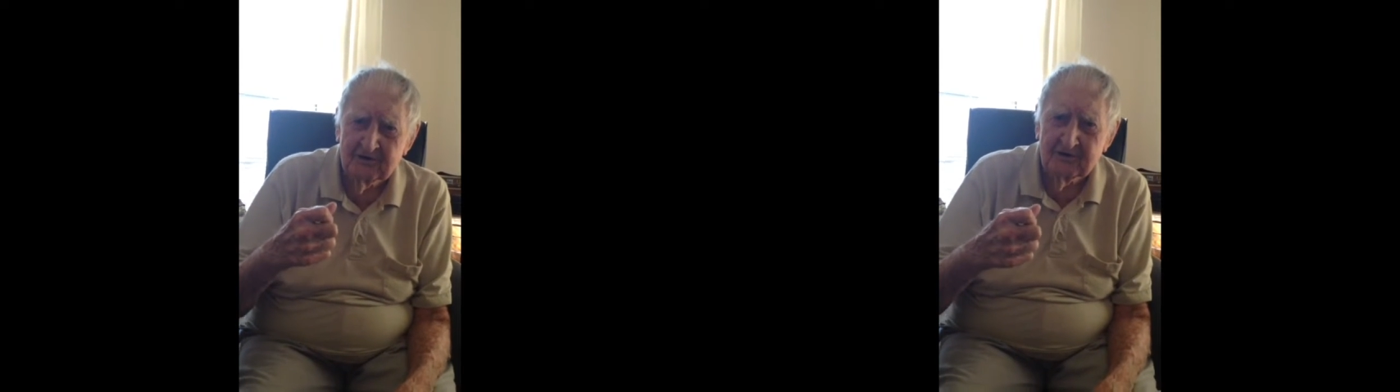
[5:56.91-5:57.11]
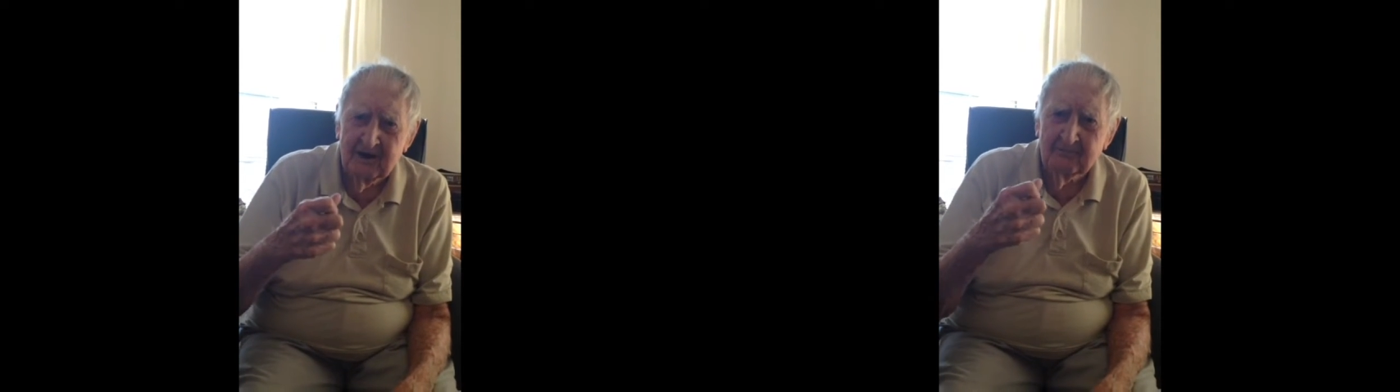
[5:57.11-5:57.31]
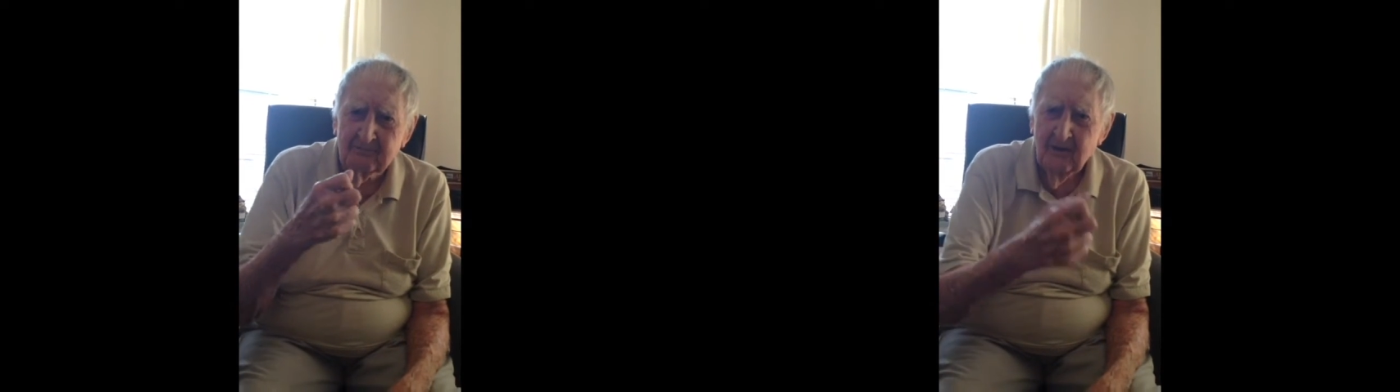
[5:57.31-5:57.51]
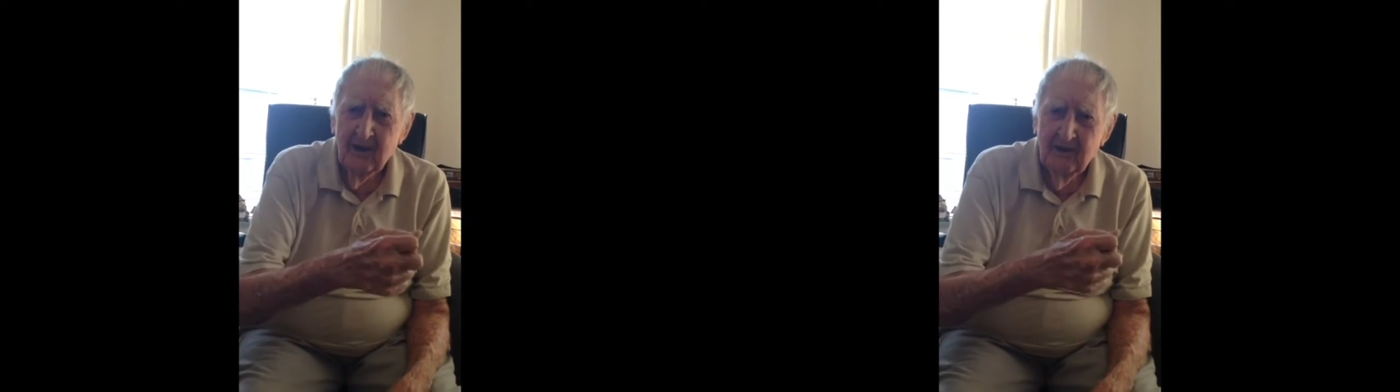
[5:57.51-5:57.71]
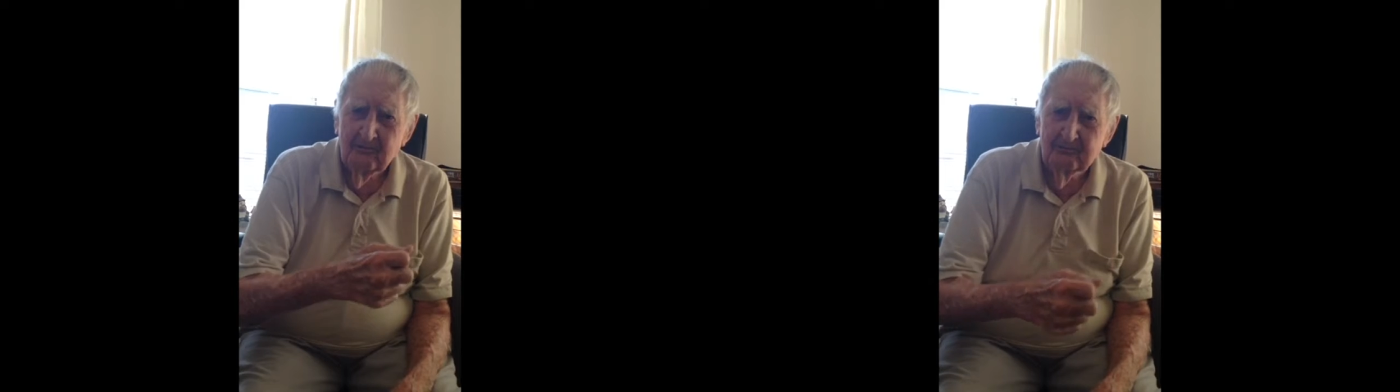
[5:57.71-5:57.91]
keep
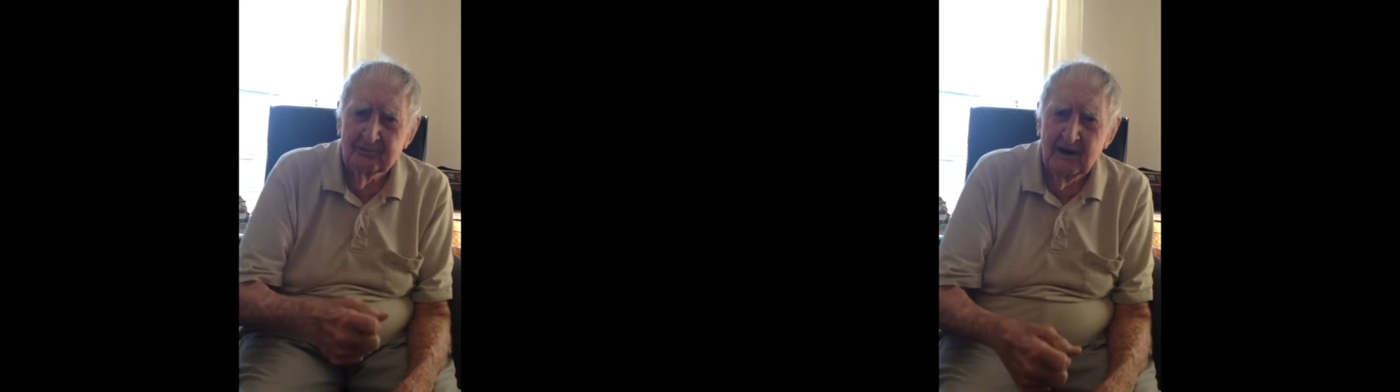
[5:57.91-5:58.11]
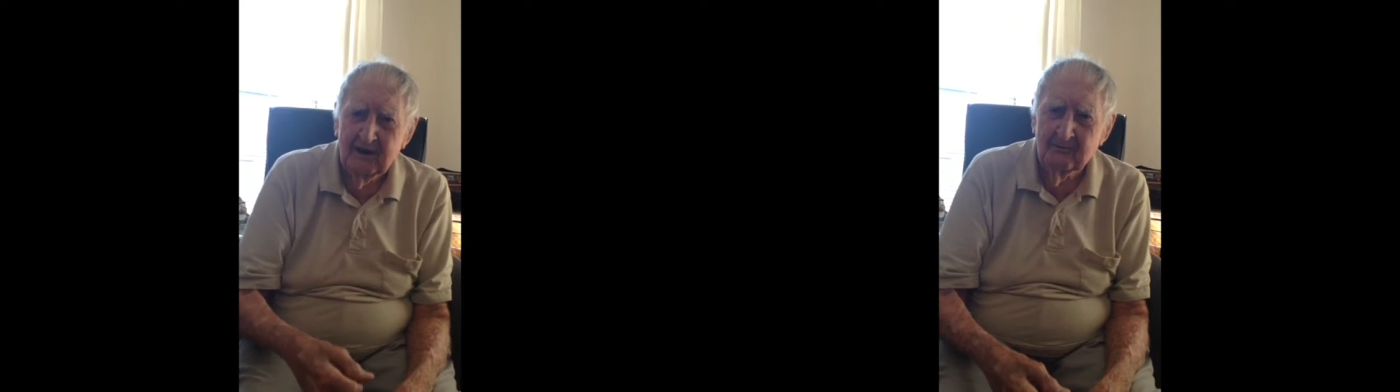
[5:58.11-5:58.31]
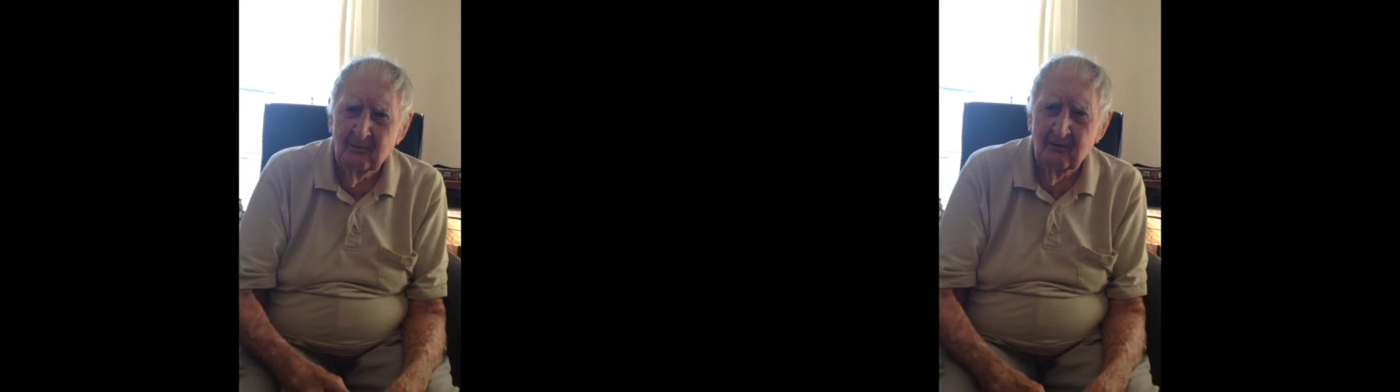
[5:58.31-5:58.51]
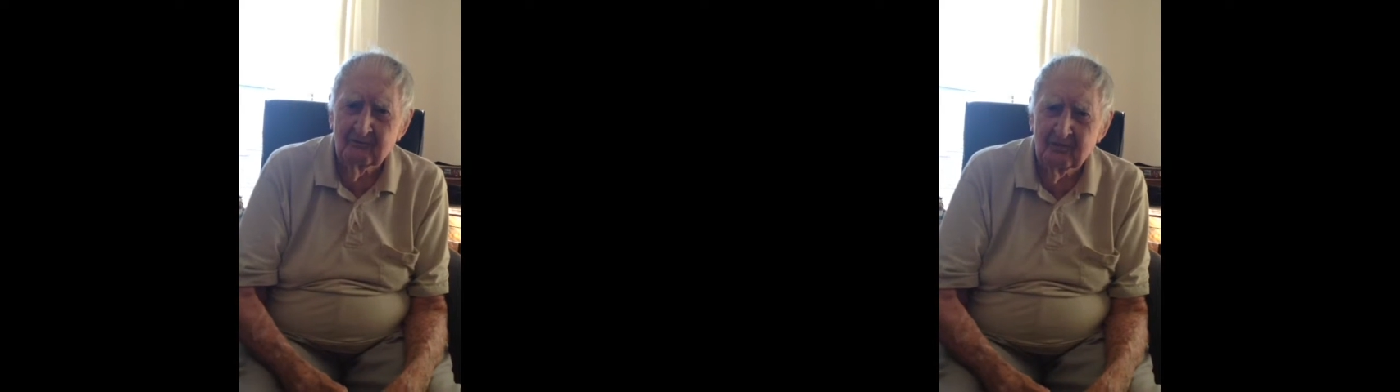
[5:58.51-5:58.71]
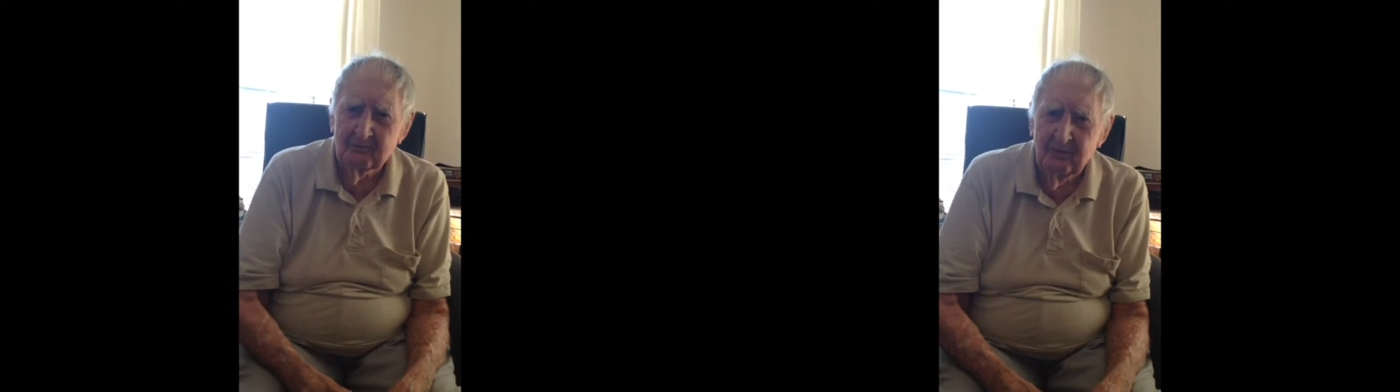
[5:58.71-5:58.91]
take him off
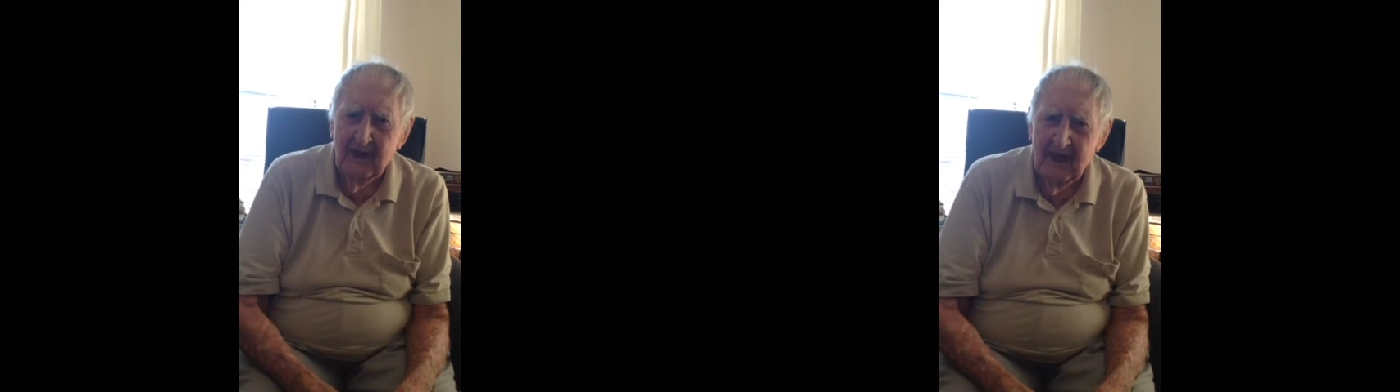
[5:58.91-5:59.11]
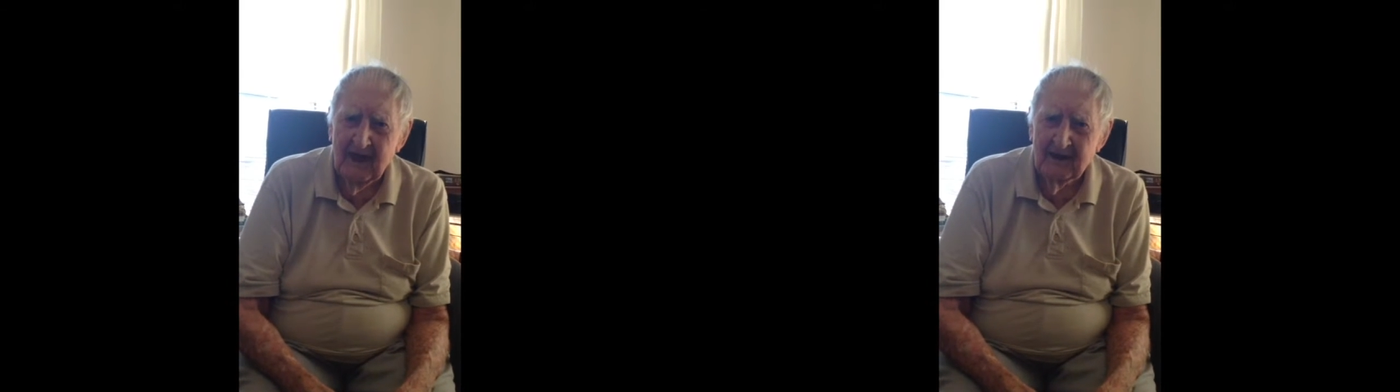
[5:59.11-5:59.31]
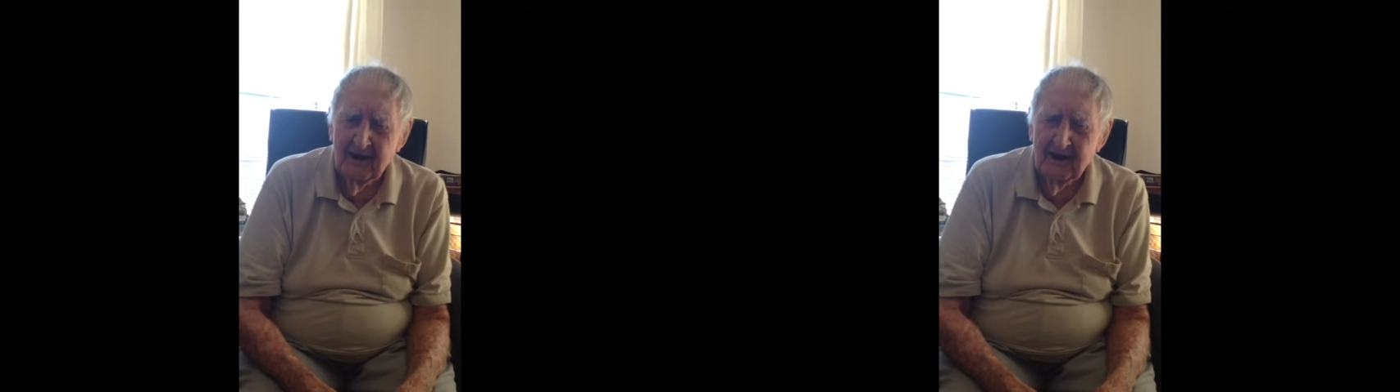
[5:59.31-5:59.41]
of the pad,